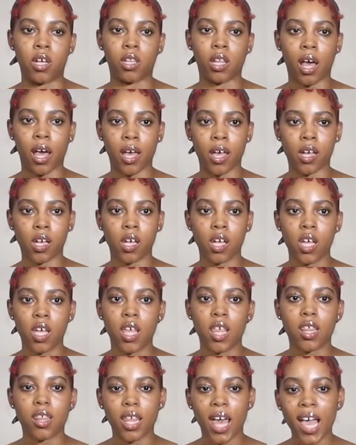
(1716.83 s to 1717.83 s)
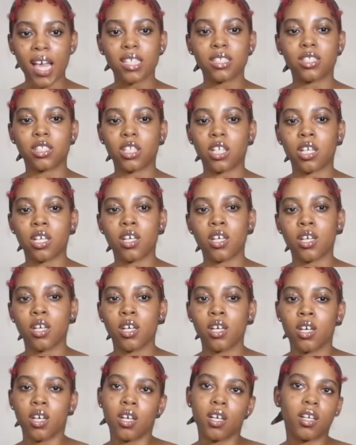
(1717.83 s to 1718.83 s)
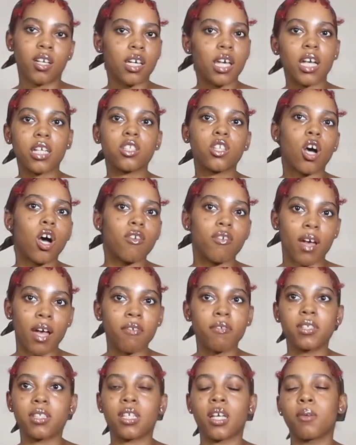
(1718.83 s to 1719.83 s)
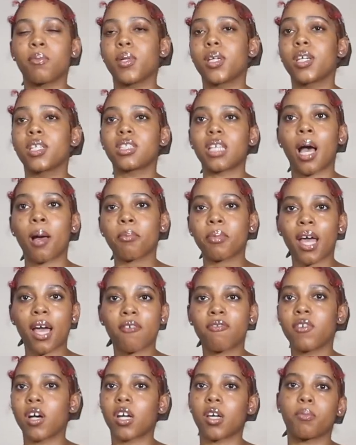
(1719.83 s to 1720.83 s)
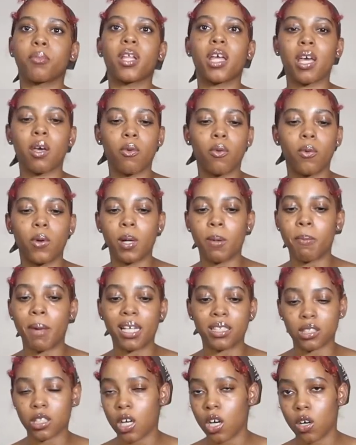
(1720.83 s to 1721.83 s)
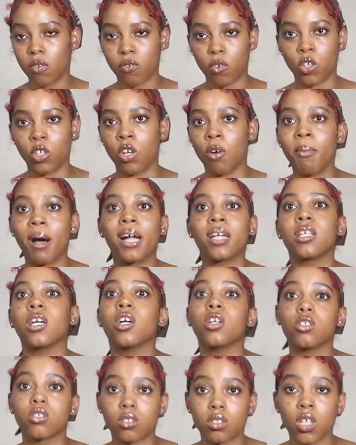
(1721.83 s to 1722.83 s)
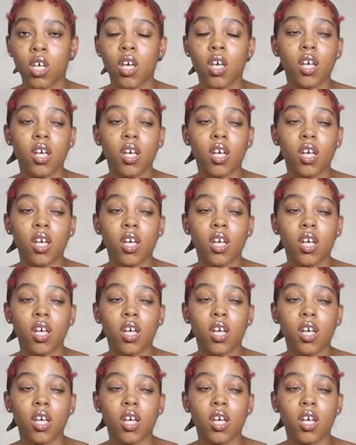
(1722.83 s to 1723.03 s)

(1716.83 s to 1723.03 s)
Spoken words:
Like, that shit kicked off everything, because I'm not fucking playing with myself or nobody else.